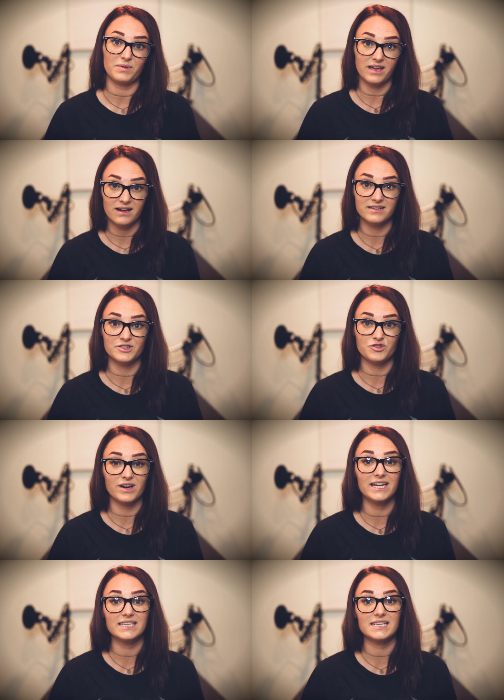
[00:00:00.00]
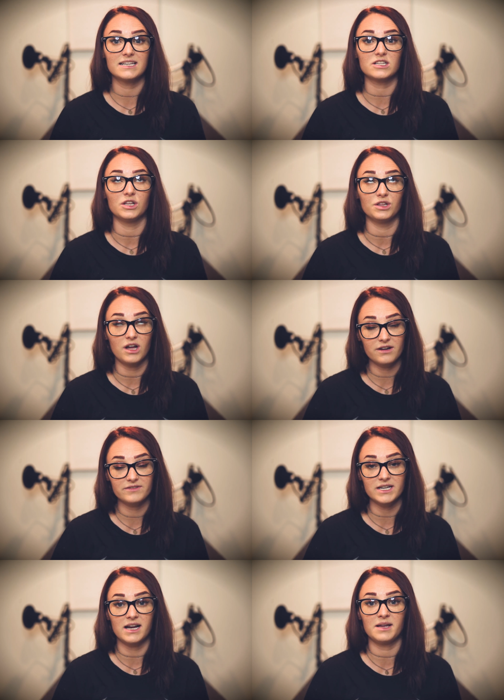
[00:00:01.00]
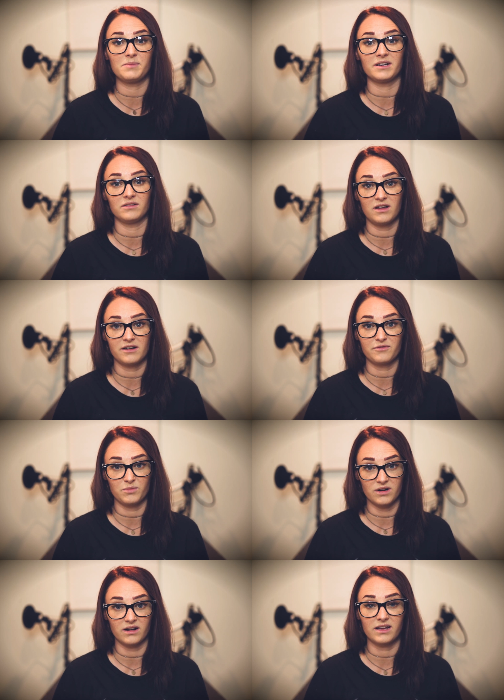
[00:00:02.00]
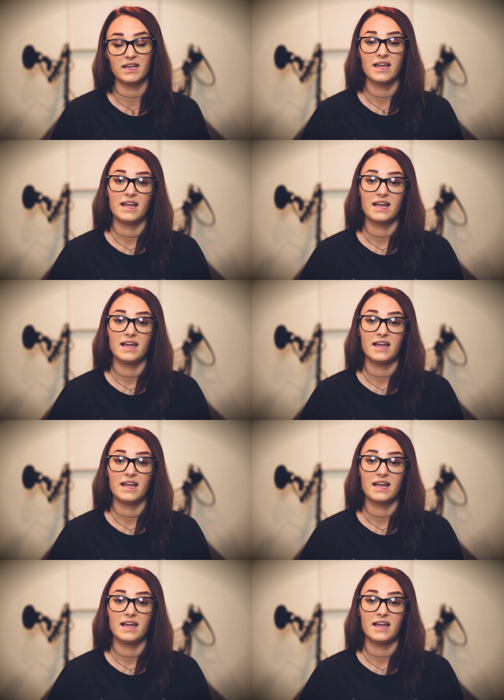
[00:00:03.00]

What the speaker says: because training takes a lot of time and a lot of work.